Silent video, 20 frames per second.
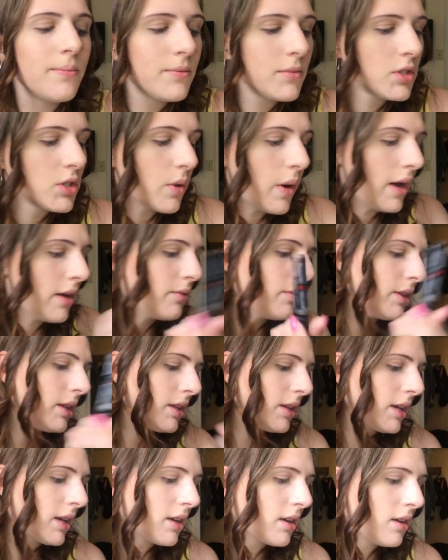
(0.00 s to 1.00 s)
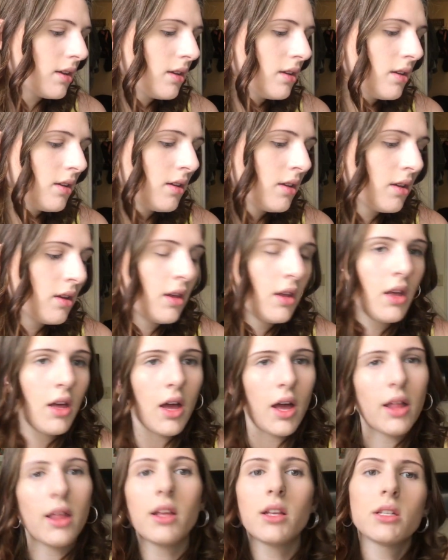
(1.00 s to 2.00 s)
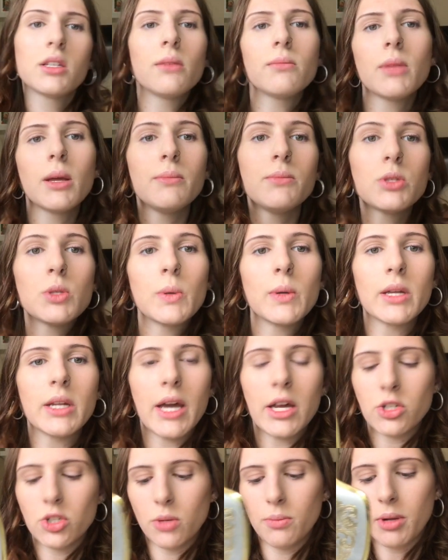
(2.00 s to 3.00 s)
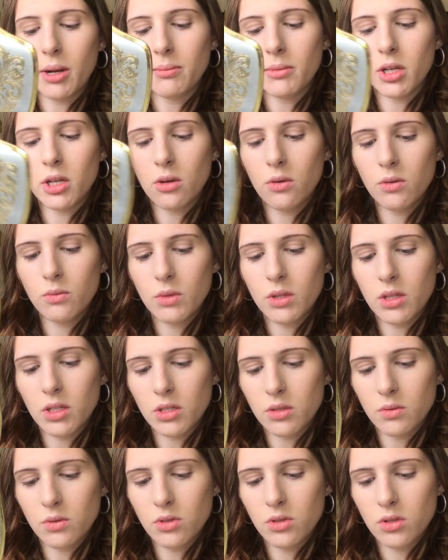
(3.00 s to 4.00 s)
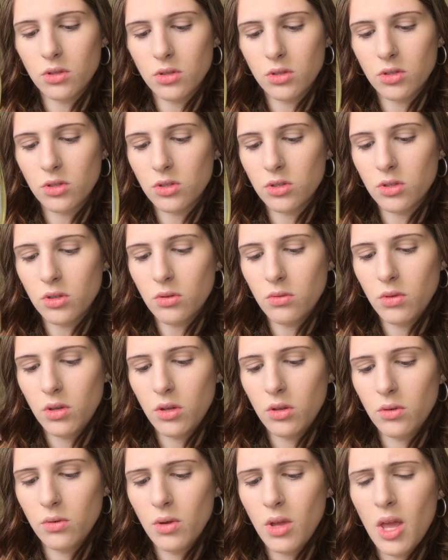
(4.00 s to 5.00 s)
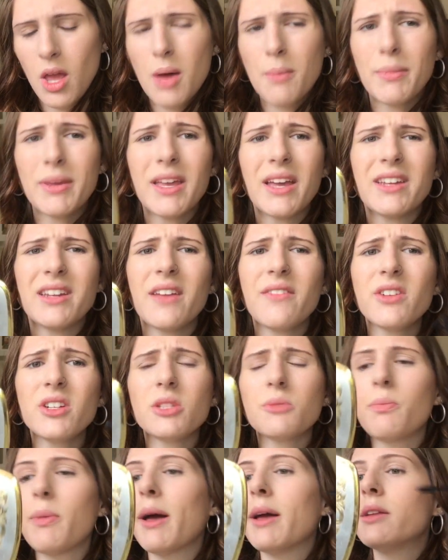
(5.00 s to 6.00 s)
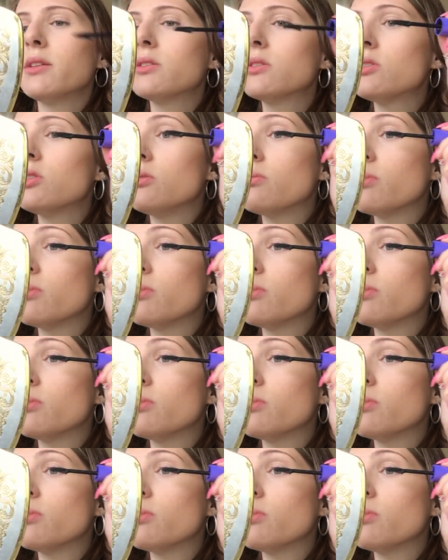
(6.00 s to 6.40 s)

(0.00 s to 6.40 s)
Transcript: So I really like, I like sometimes doing a natural, but I'm going to go in with this one just to show you. But yeah, never spend